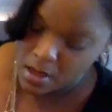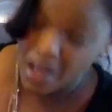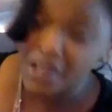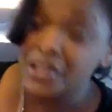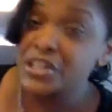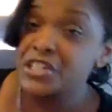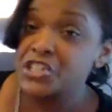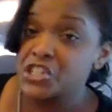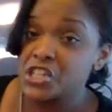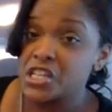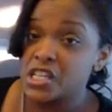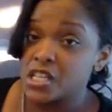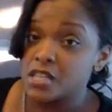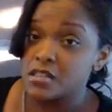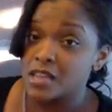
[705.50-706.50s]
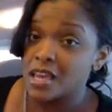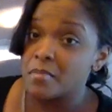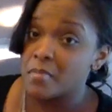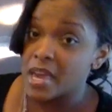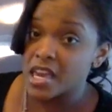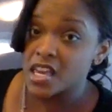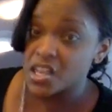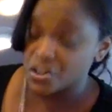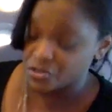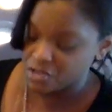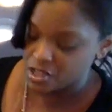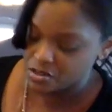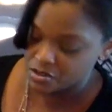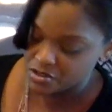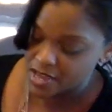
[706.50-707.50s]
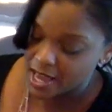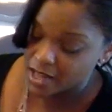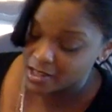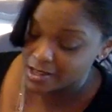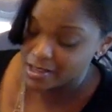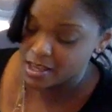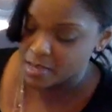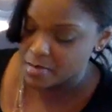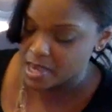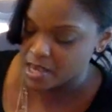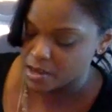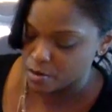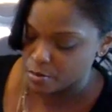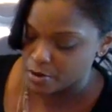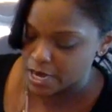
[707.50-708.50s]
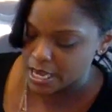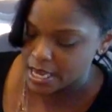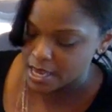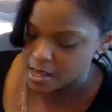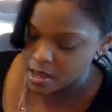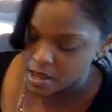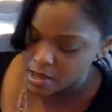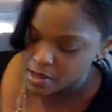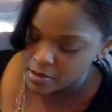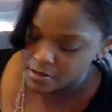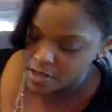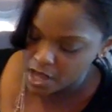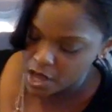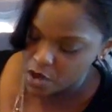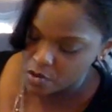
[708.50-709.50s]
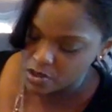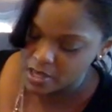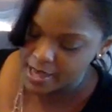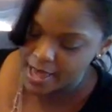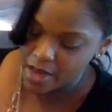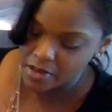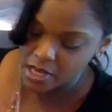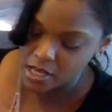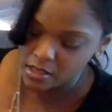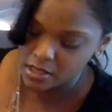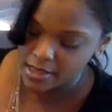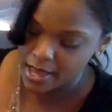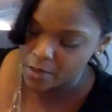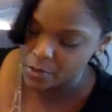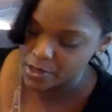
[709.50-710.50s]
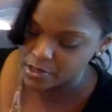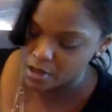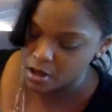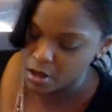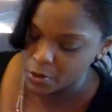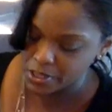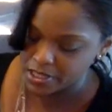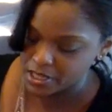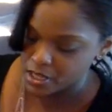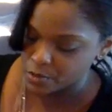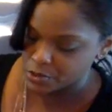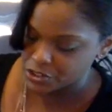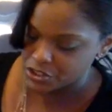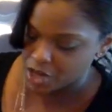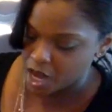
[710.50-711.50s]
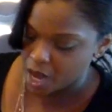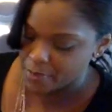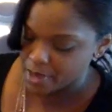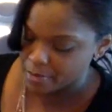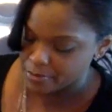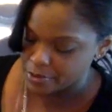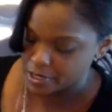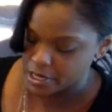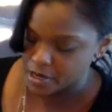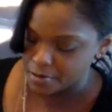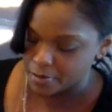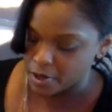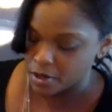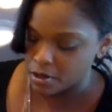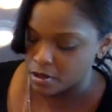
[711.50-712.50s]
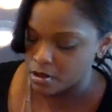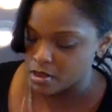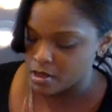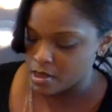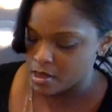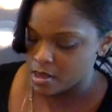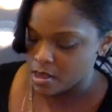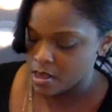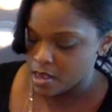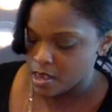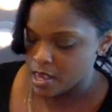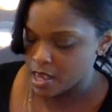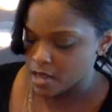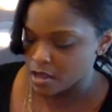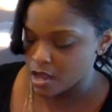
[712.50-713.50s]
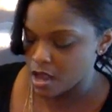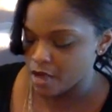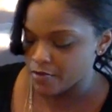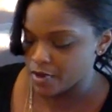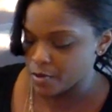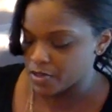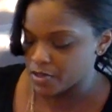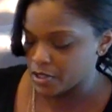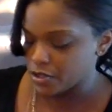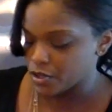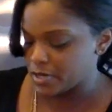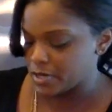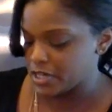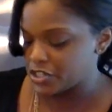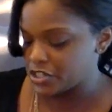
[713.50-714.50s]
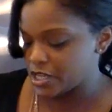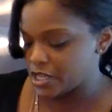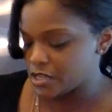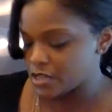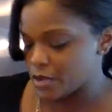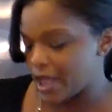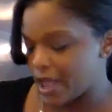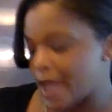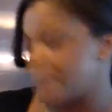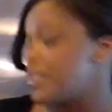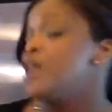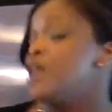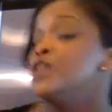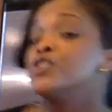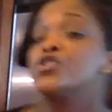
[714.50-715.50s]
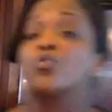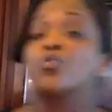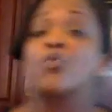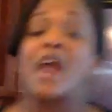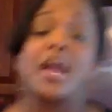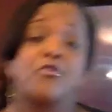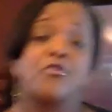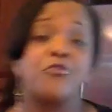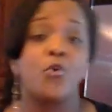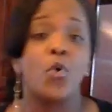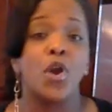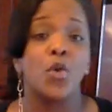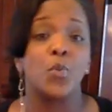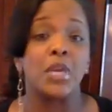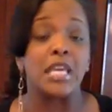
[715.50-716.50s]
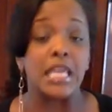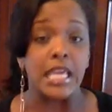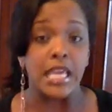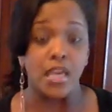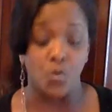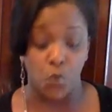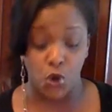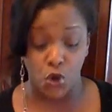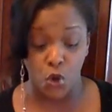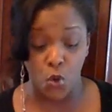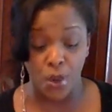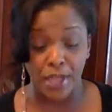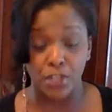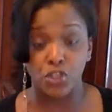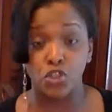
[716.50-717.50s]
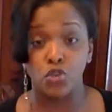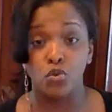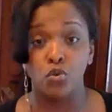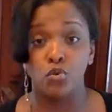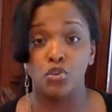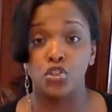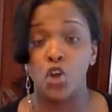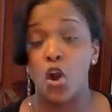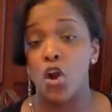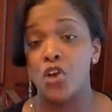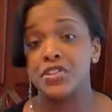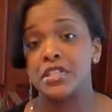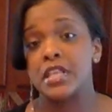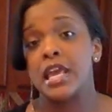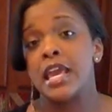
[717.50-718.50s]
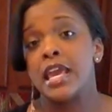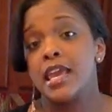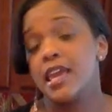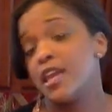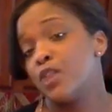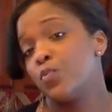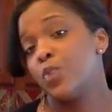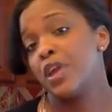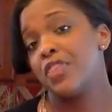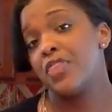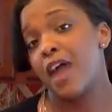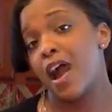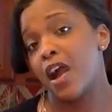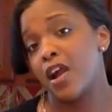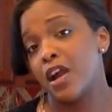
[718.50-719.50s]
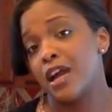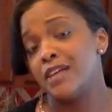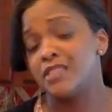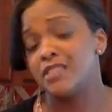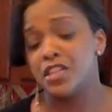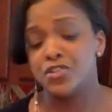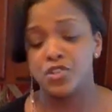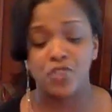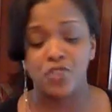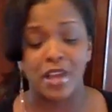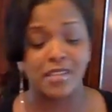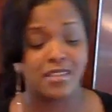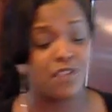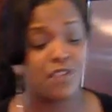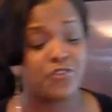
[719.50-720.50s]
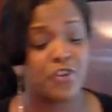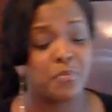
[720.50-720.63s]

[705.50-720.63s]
good cheese can make your Caesar salad. It can make it or break it. So look how easy that was. All we did was chop and put in a bowl and cover it with a little bit of cheese. Okay, so right before we eat, we're going to toss it with our Caesar dressing. And for